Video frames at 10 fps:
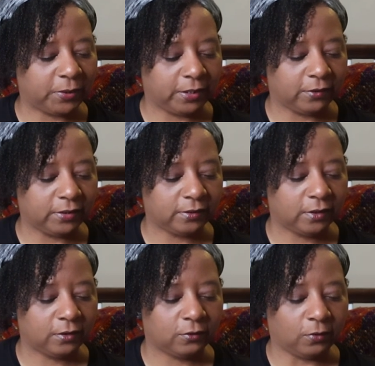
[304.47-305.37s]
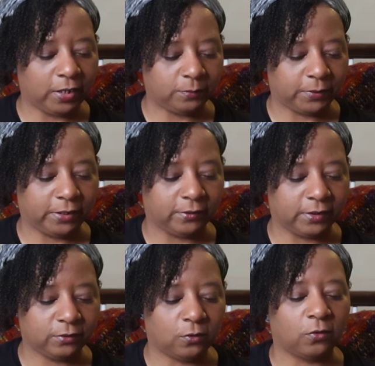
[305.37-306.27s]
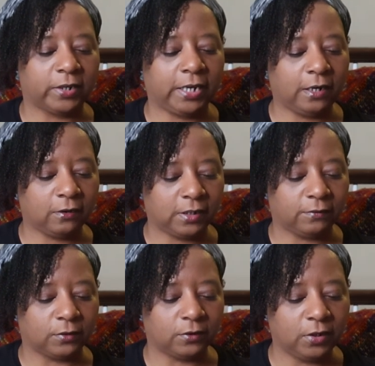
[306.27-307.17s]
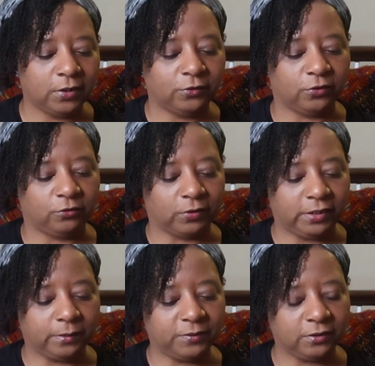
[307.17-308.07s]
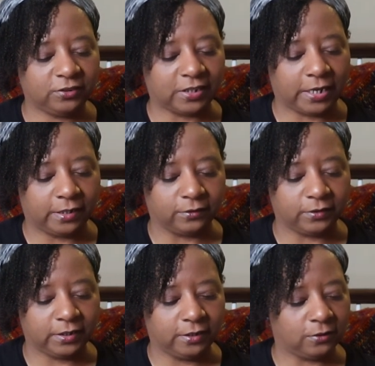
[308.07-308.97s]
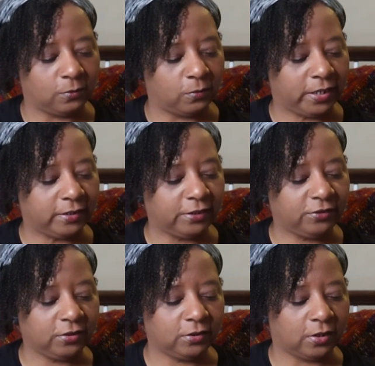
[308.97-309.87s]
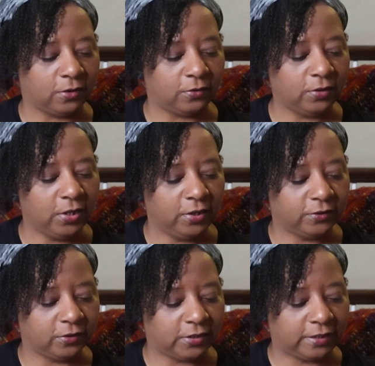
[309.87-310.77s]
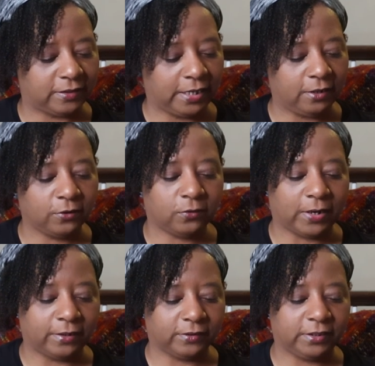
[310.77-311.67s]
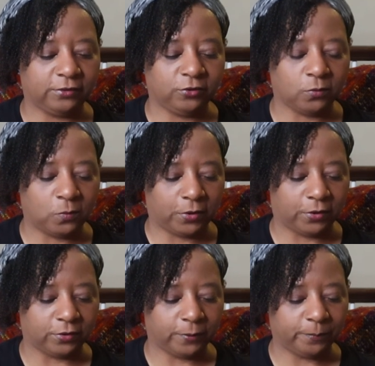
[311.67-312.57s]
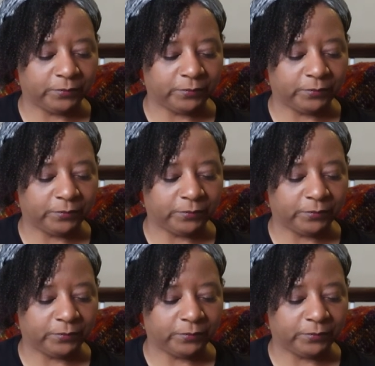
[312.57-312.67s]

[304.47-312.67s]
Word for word: parent, grandparent, or caregiver to train up their child in the way they should go so that they are grounded in your word.